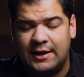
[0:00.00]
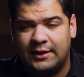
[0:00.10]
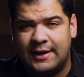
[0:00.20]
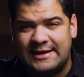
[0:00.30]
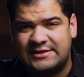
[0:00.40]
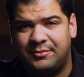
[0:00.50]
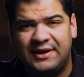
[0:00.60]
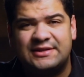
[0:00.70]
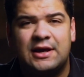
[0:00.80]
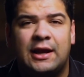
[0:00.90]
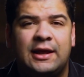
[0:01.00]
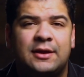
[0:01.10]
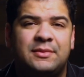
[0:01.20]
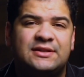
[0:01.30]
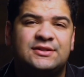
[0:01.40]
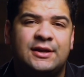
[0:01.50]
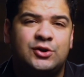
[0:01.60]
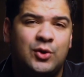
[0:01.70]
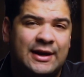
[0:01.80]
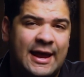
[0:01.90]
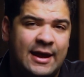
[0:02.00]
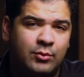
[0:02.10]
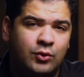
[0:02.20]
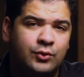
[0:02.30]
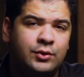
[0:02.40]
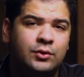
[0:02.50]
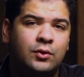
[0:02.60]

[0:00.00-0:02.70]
SMB signing can be set to enabled